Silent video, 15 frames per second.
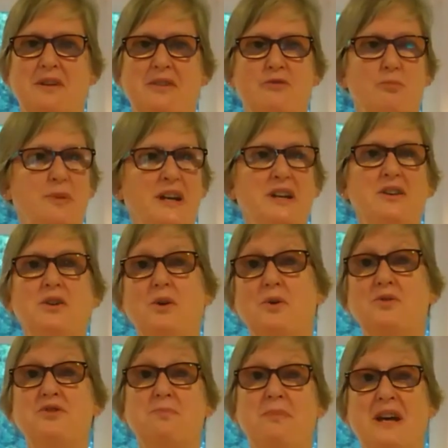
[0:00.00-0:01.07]
Everybody
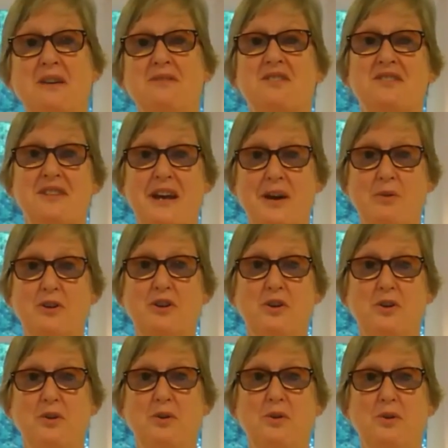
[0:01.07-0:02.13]
knows about
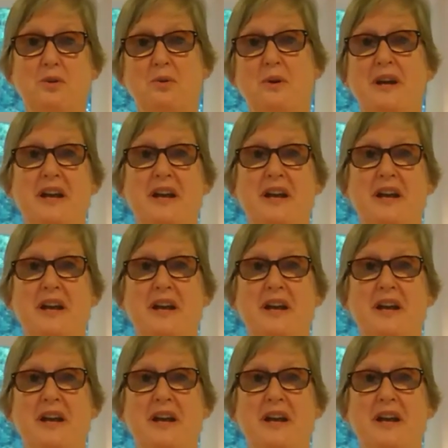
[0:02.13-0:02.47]
sourdough